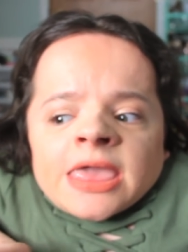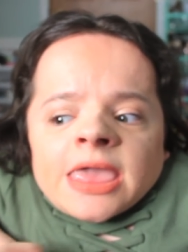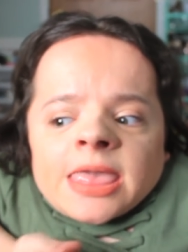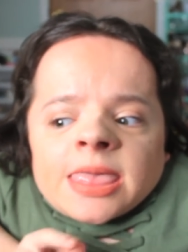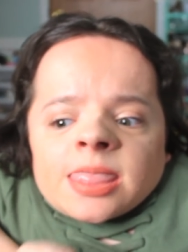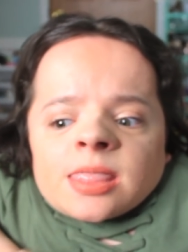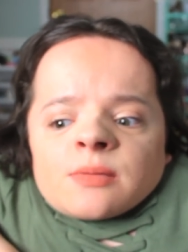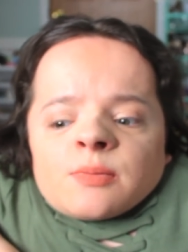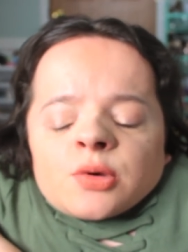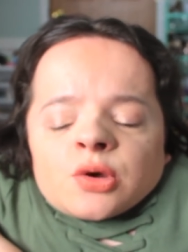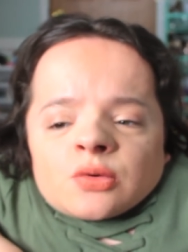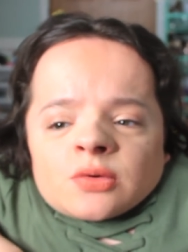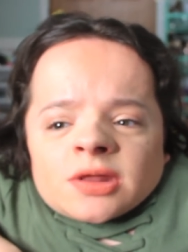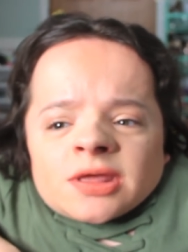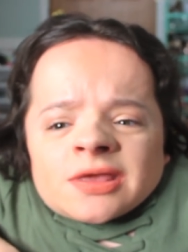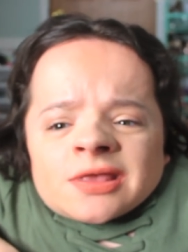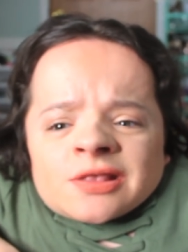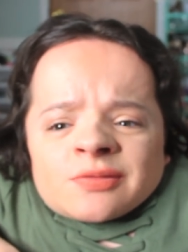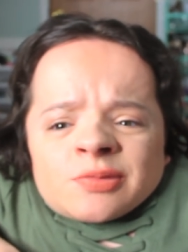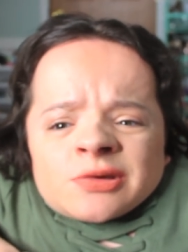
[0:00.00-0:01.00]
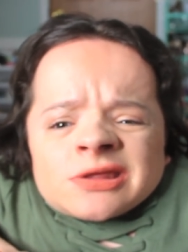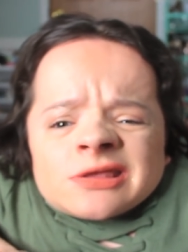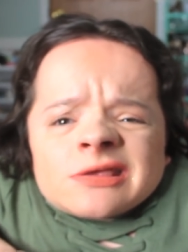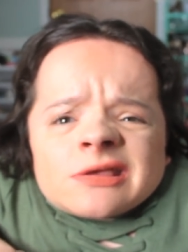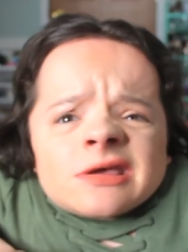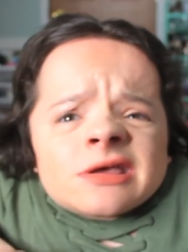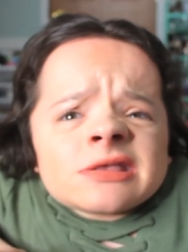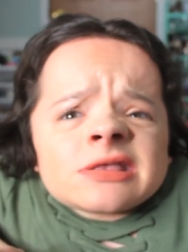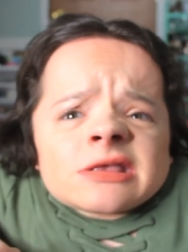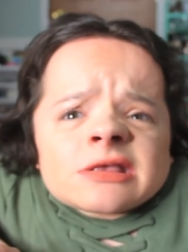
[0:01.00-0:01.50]
in the boonies, but
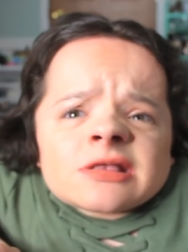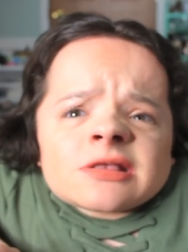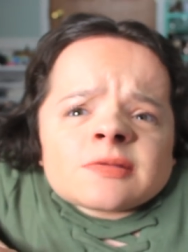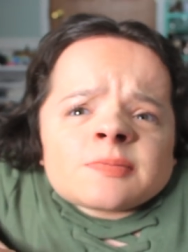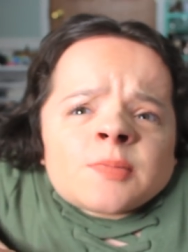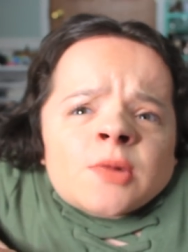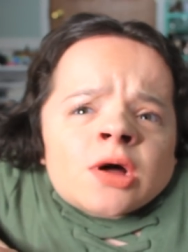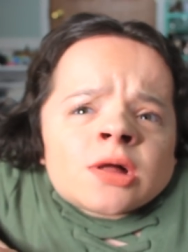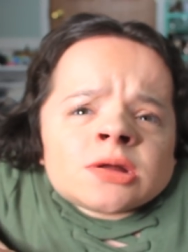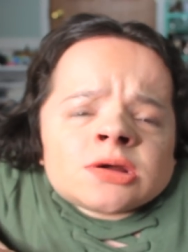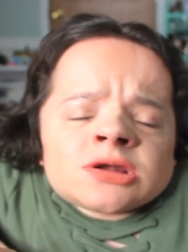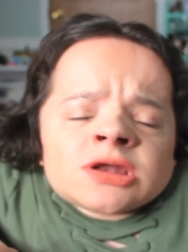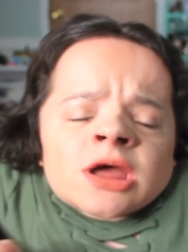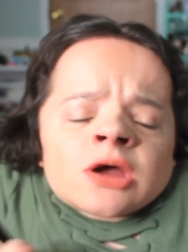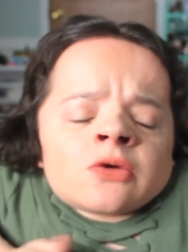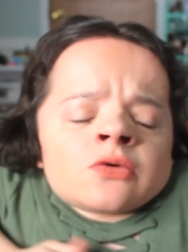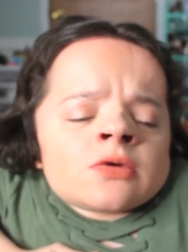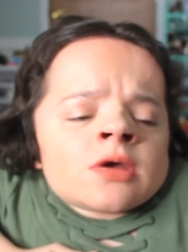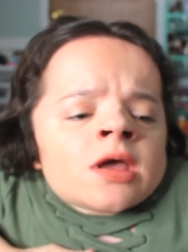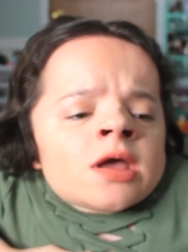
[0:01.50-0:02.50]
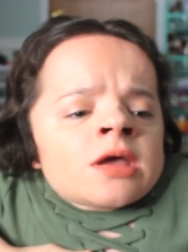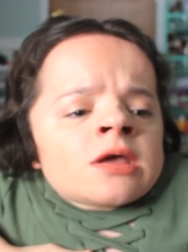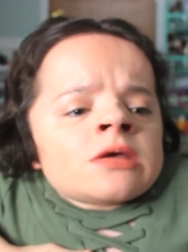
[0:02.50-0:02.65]
it's, it's a smaller town.